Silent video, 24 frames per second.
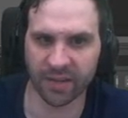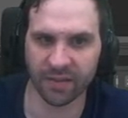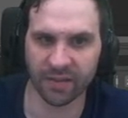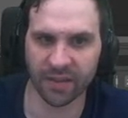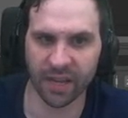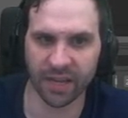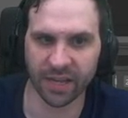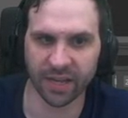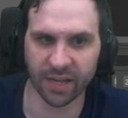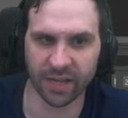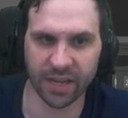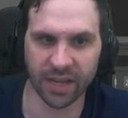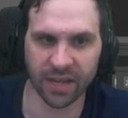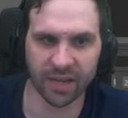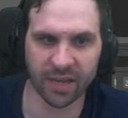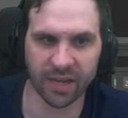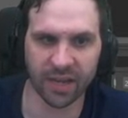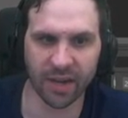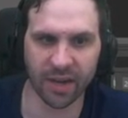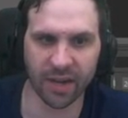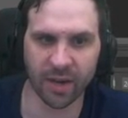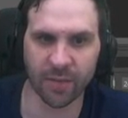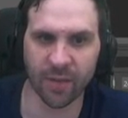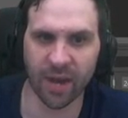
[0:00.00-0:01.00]
they could get the
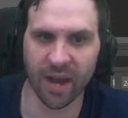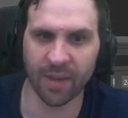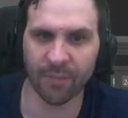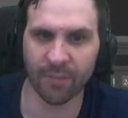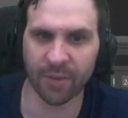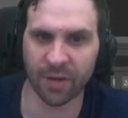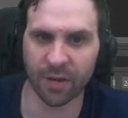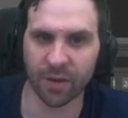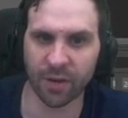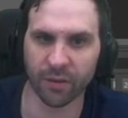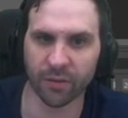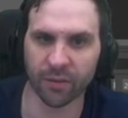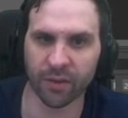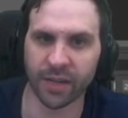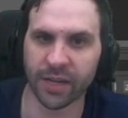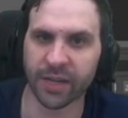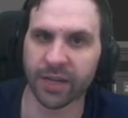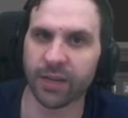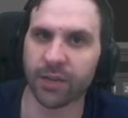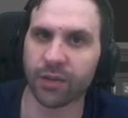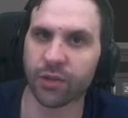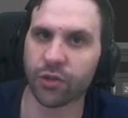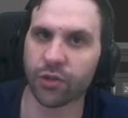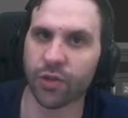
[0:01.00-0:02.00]
arm up and over
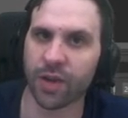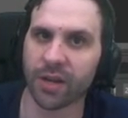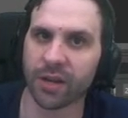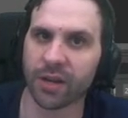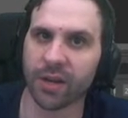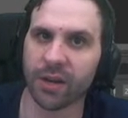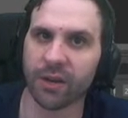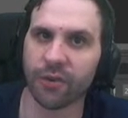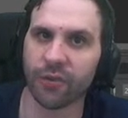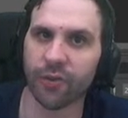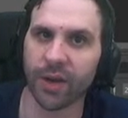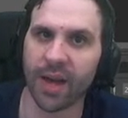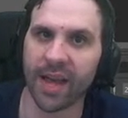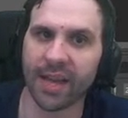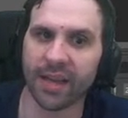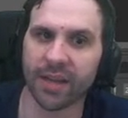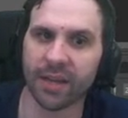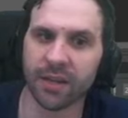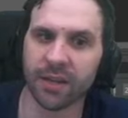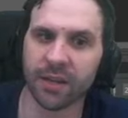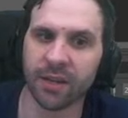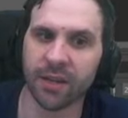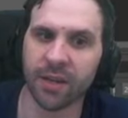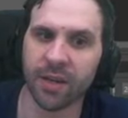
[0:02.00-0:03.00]
into the trunk on
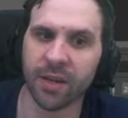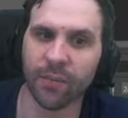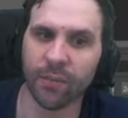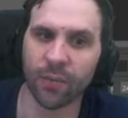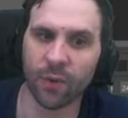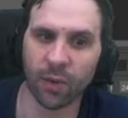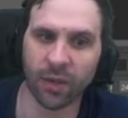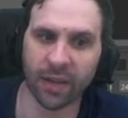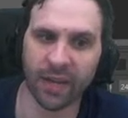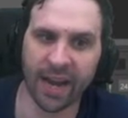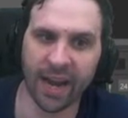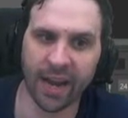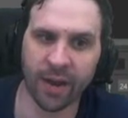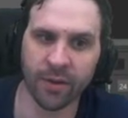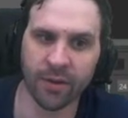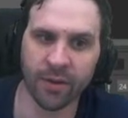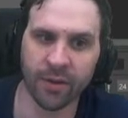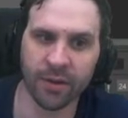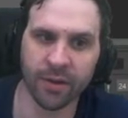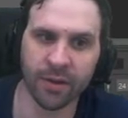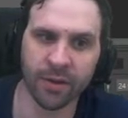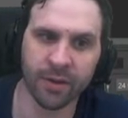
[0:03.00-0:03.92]
Dragon, pull it out,